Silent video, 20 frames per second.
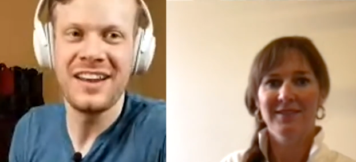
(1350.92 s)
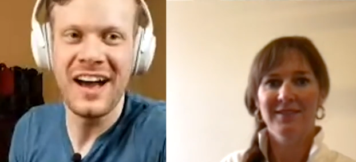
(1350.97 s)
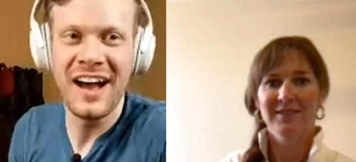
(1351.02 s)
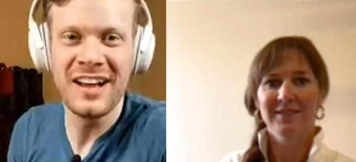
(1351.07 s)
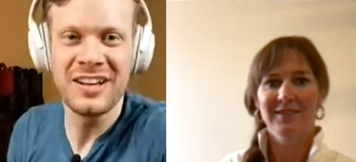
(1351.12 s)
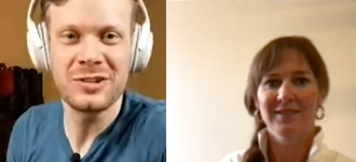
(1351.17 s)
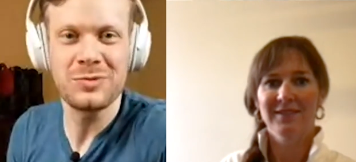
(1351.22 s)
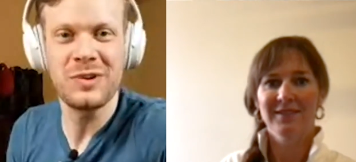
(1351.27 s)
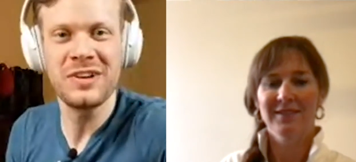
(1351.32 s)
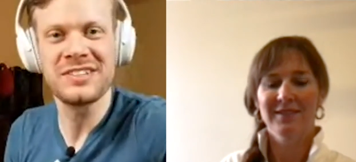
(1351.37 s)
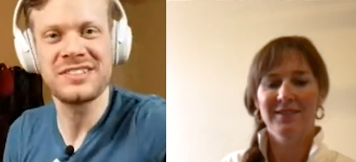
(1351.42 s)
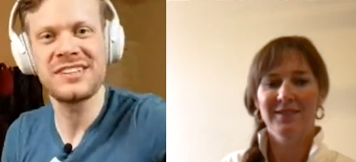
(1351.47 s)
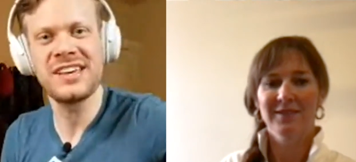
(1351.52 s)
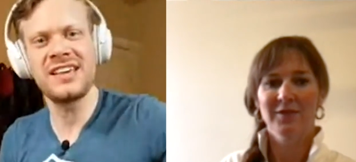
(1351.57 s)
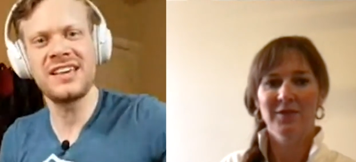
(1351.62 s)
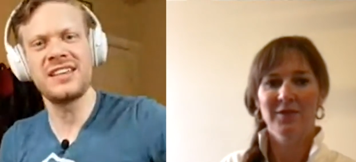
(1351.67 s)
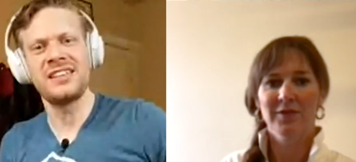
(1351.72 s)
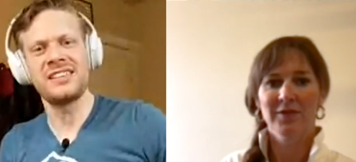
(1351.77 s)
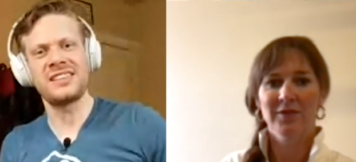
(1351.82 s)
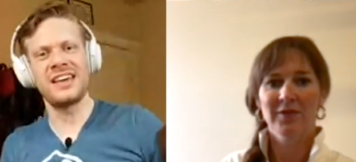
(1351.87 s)
Speaker 1: I just want to say
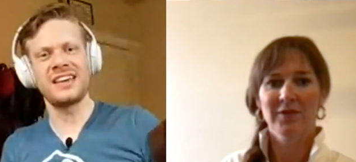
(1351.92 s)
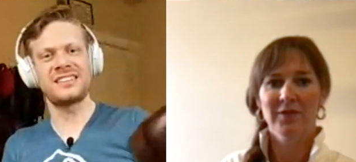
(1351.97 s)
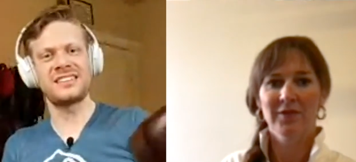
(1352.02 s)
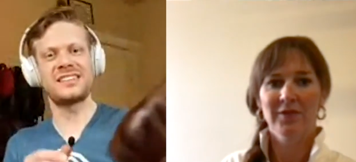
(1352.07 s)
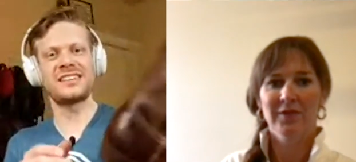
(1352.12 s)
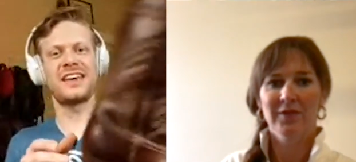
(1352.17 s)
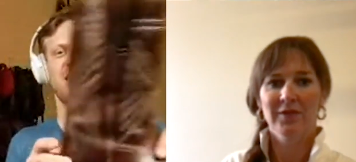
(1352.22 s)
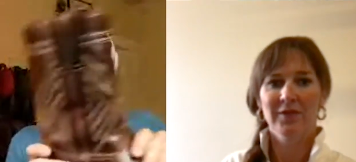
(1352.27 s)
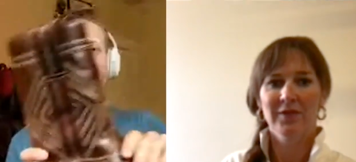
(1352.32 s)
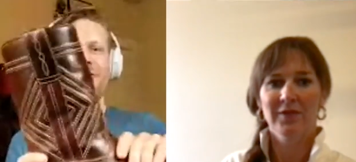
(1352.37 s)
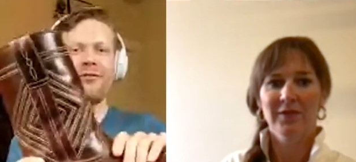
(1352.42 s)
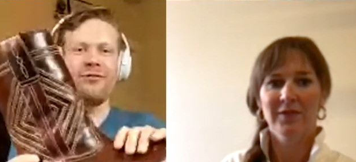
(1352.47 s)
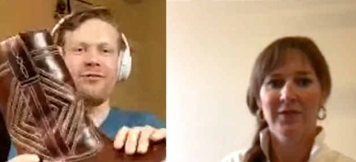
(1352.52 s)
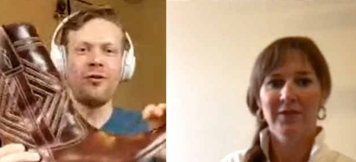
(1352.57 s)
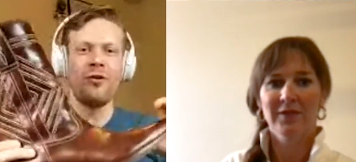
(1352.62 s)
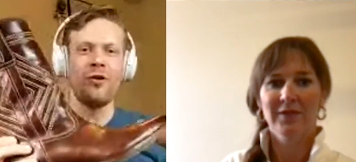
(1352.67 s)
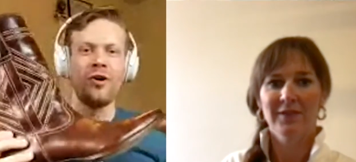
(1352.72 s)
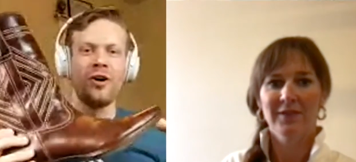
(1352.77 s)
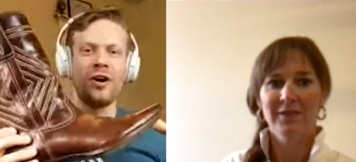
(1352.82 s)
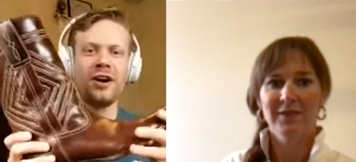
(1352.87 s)
thanks again
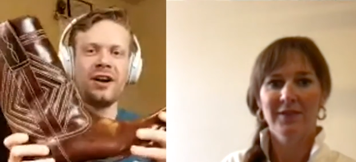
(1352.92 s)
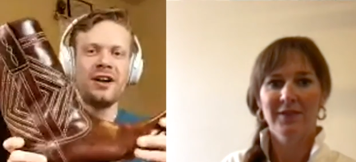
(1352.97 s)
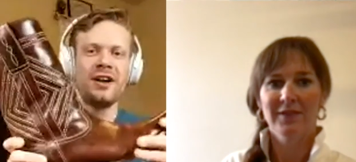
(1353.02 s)
for